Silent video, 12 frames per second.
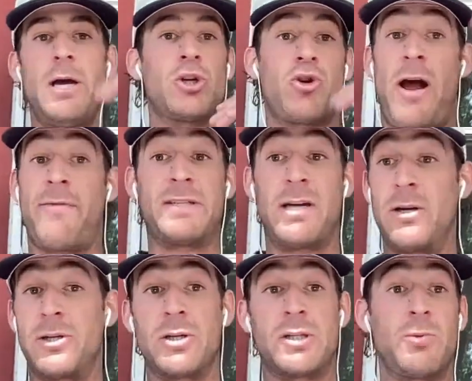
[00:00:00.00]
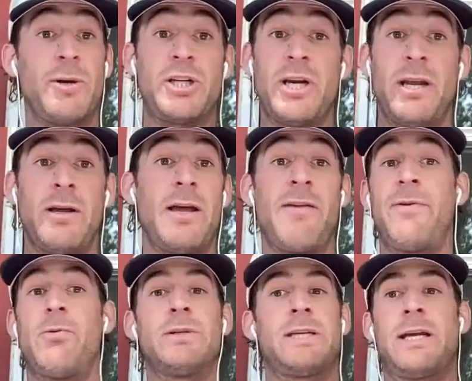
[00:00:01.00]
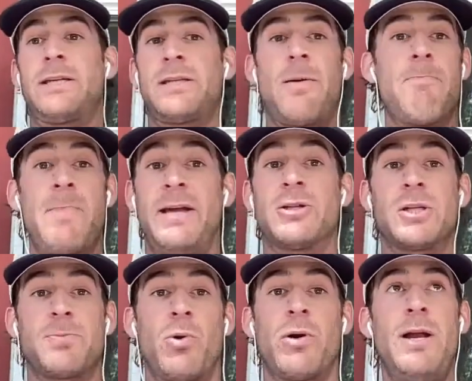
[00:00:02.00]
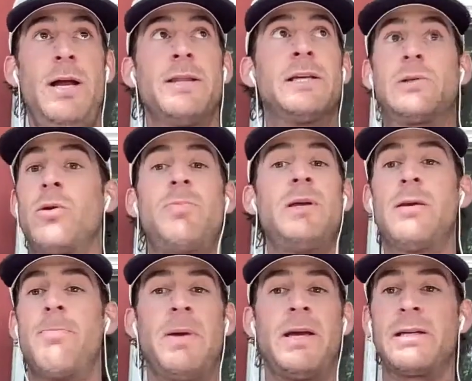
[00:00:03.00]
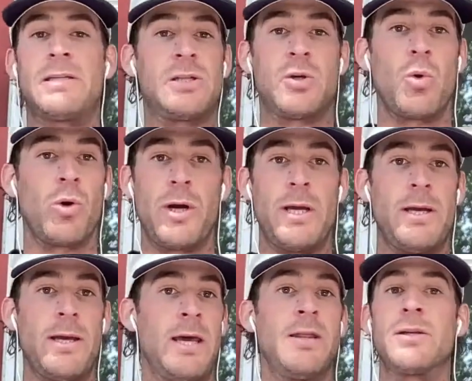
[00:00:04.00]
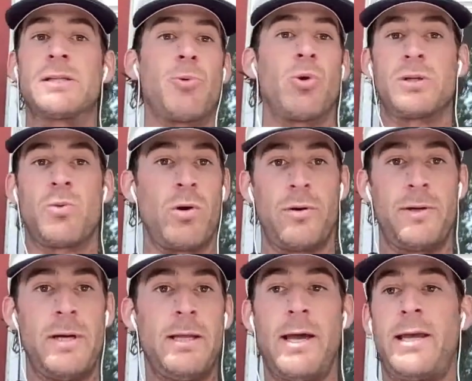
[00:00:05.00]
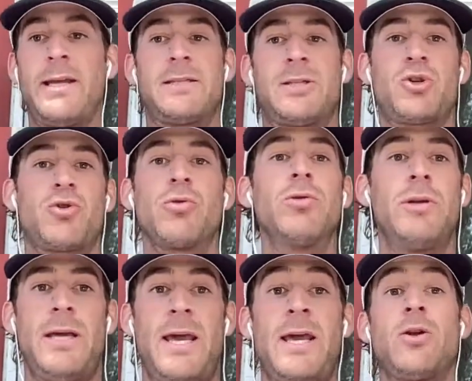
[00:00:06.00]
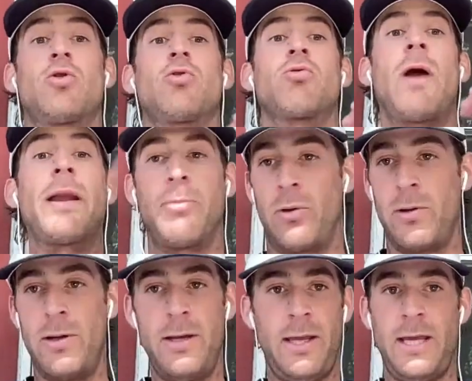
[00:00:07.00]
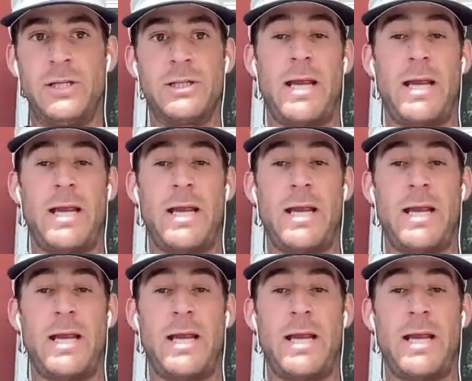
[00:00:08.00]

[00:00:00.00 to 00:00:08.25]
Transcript: Travis Hunter switching, if it was like some major sport, this would be the biggest story in the sports world. Like it's truly incredible. He